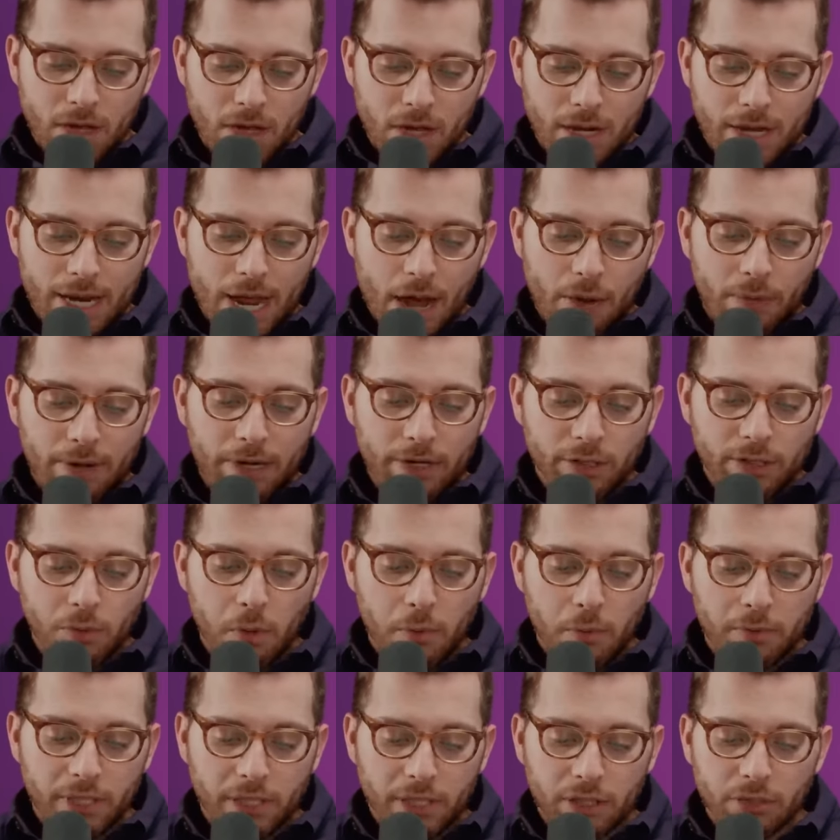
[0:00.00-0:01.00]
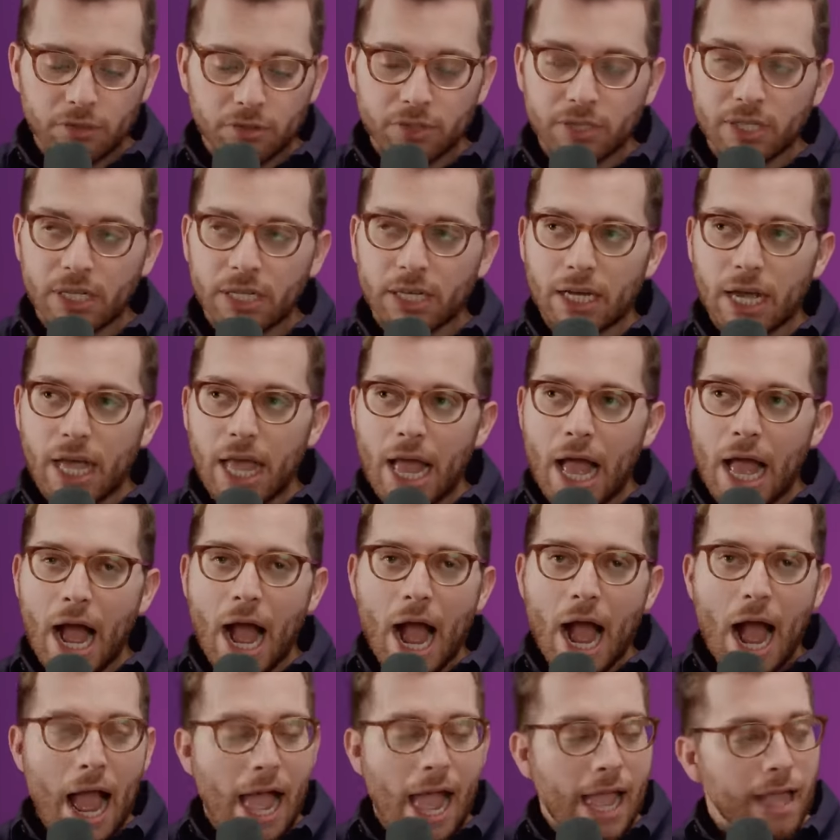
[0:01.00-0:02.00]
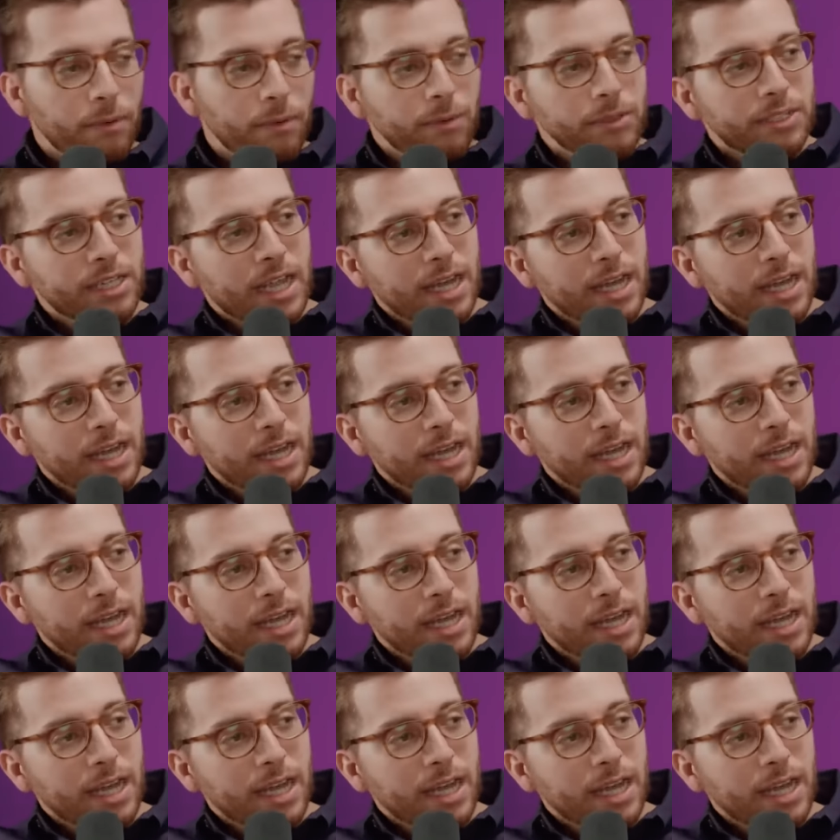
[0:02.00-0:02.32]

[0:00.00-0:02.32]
Now here's what was interesting it was